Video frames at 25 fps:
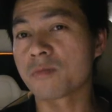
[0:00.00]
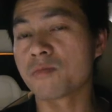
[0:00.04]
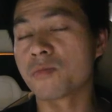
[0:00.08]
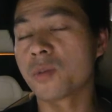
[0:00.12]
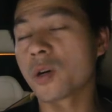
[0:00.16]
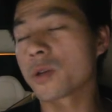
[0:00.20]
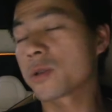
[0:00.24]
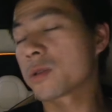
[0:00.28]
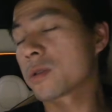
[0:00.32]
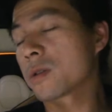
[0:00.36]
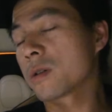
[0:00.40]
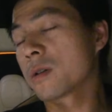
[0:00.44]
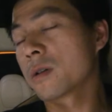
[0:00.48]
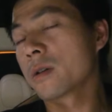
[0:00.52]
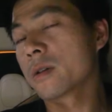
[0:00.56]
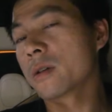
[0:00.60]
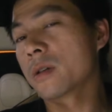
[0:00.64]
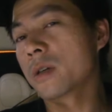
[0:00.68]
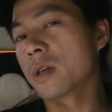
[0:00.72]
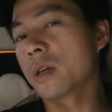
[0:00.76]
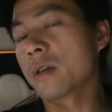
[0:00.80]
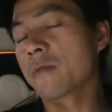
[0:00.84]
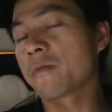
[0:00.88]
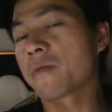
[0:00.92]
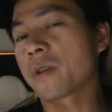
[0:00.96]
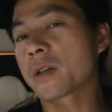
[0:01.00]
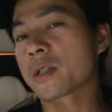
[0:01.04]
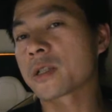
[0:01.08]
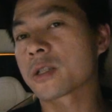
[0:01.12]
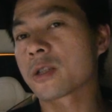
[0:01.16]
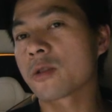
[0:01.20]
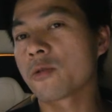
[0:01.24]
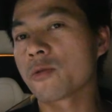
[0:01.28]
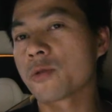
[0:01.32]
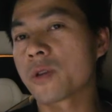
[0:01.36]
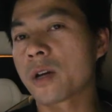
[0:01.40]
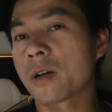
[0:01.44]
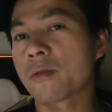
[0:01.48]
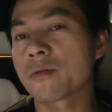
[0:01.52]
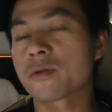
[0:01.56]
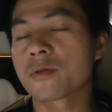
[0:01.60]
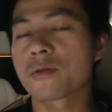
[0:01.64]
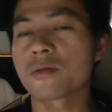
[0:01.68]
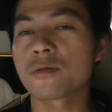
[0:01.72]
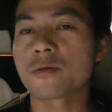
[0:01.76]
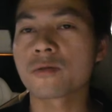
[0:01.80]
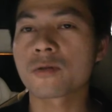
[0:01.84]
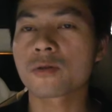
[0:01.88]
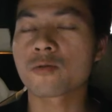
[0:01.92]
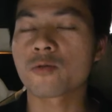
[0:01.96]
But if I slow down
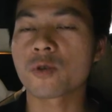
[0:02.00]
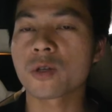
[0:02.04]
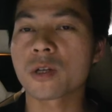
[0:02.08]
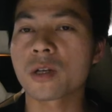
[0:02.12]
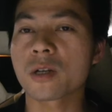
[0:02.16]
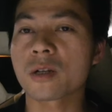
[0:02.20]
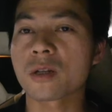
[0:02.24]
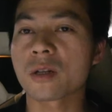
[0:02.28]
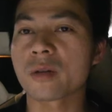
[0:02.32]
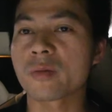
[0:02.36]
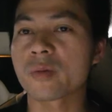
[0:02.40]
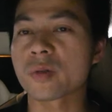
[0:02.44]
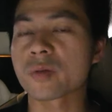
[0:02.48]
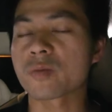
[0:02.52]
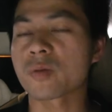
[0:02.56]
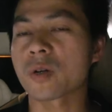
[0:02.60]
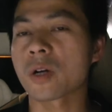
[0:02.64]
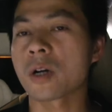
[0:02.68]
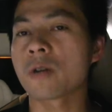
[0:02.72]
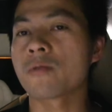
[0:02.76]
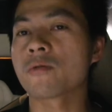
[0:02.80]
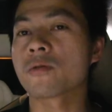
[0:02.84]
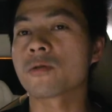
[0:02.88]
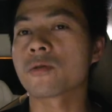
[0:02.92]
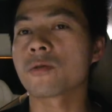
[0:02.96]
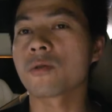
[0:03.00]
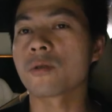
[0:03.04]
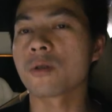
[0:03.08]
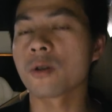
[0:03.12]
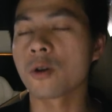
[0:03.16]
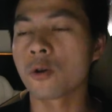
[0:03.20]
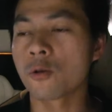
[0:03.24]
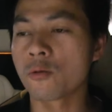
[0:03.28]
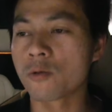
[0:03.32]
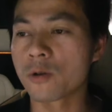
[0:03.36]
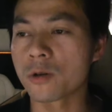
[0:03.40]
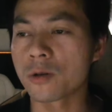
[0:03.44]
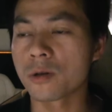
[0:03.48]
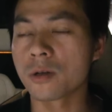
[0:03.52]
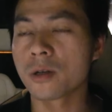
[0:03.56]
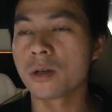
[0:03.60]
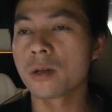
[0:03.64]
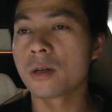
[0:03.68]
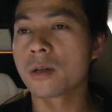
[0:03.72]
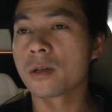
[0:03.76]
to twenty kilometers per hour or lower,